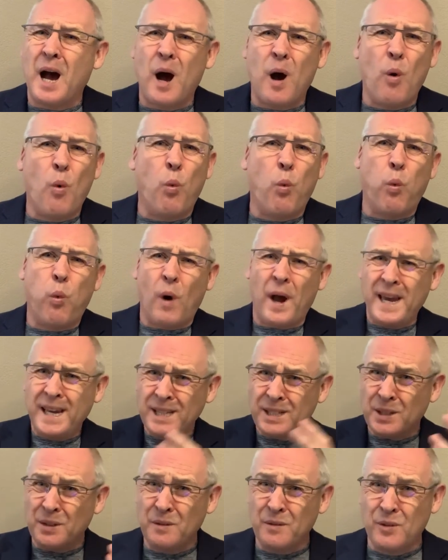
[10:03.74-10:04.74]
a
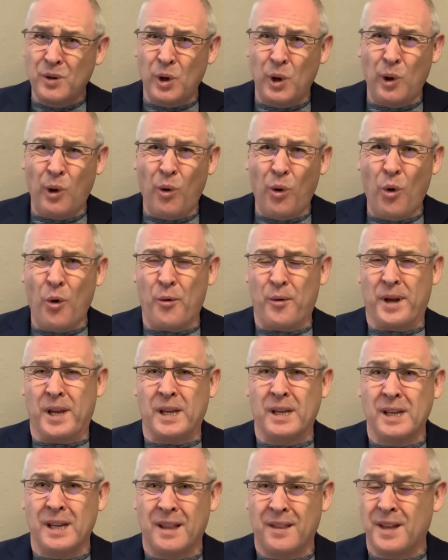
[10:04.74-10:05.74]
weight of
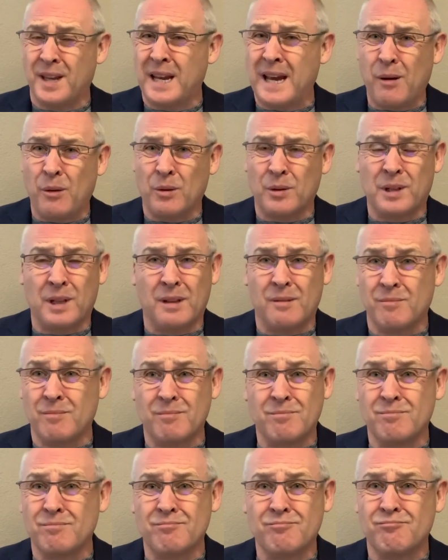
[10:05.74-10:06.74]
glory that
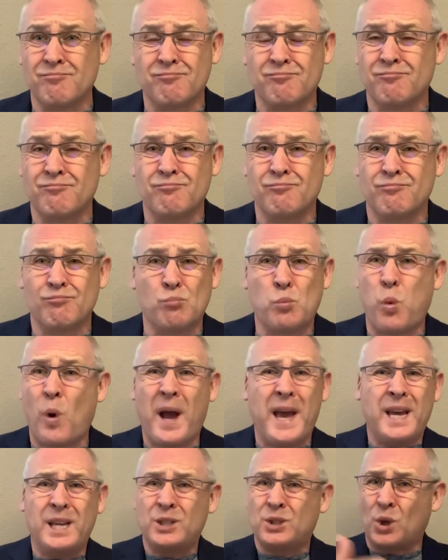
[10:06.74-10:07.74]

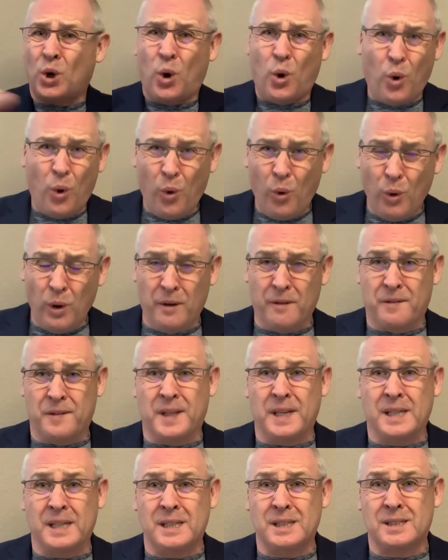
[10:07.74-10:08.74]
outweighs all of
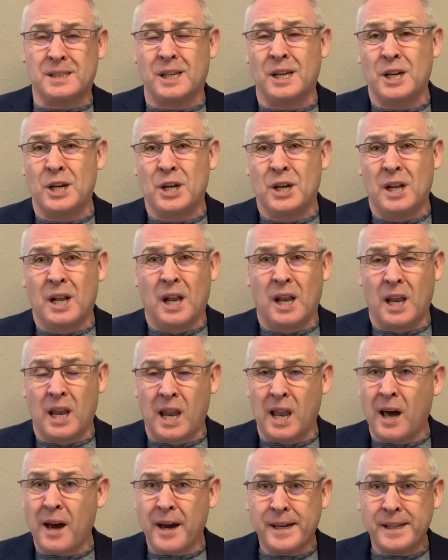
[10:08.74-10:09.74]
these
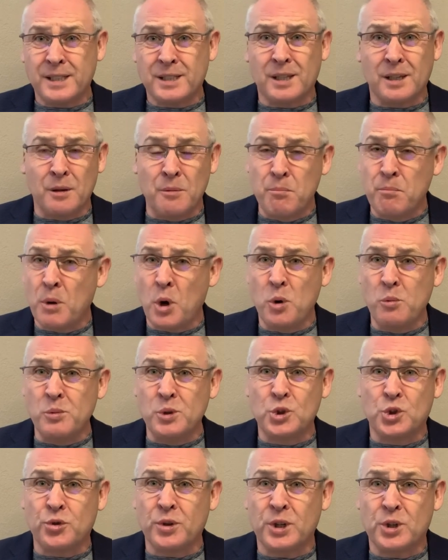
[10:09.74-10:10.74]
light and
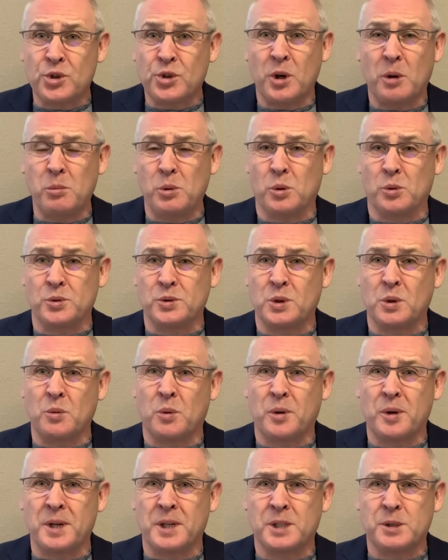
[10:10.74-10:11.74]
momentary troubles that
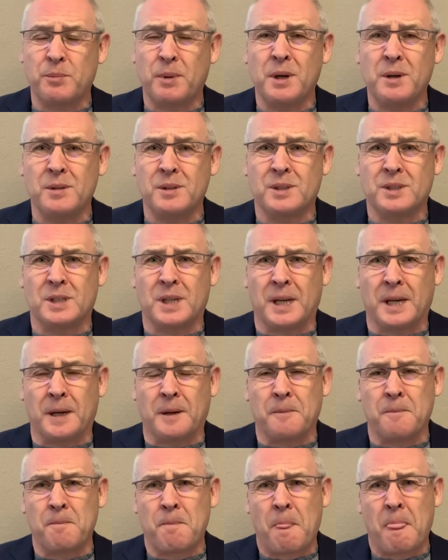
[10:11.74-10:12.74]
we're experiencing.
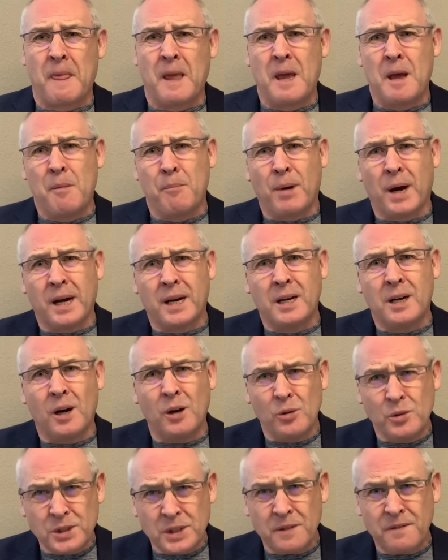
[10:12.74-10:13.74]
By
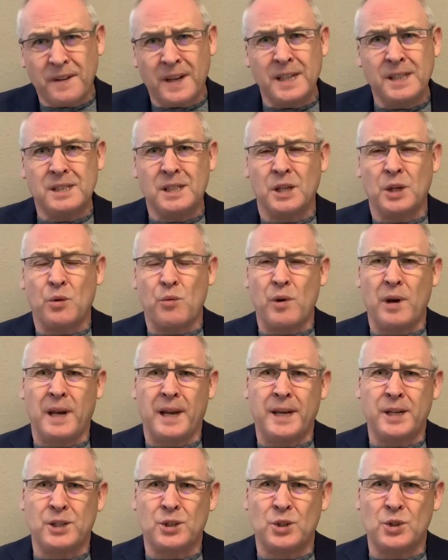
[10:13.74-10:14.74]
cultivating a
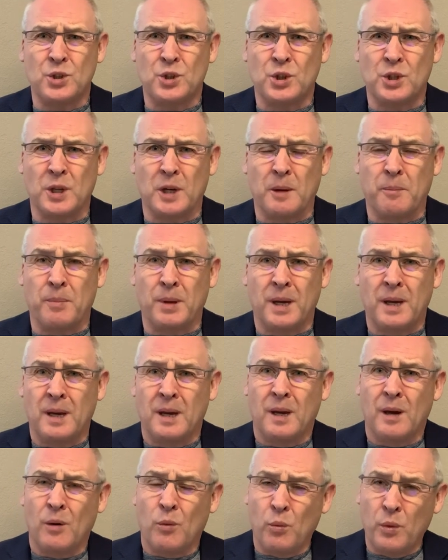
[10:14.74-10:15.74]
relationship
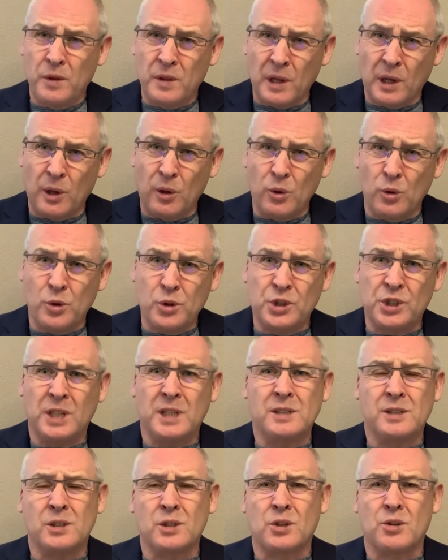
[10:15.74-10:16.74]
with the Lord
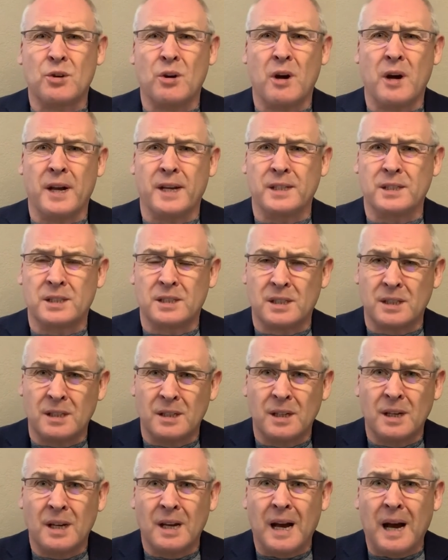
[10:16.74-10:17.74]
Jesus Christ
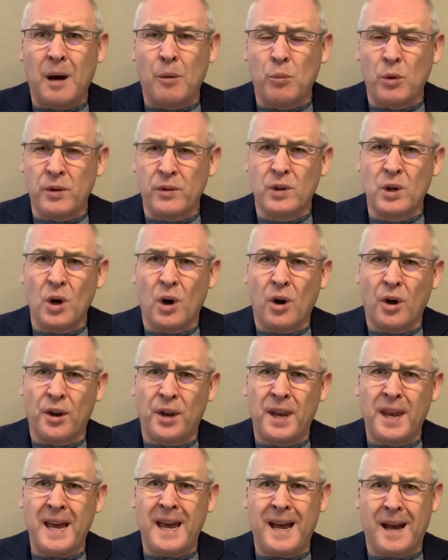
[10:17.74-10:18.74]
and with God
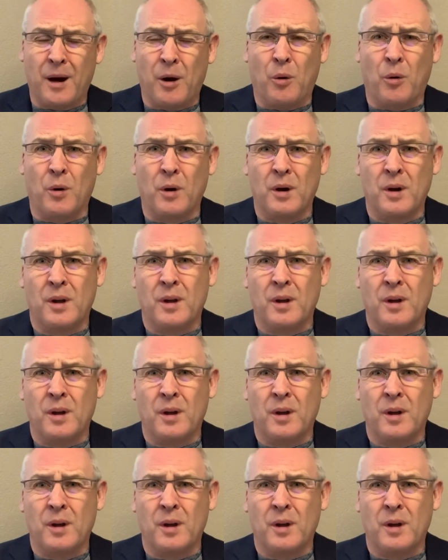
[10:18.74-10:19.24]
now,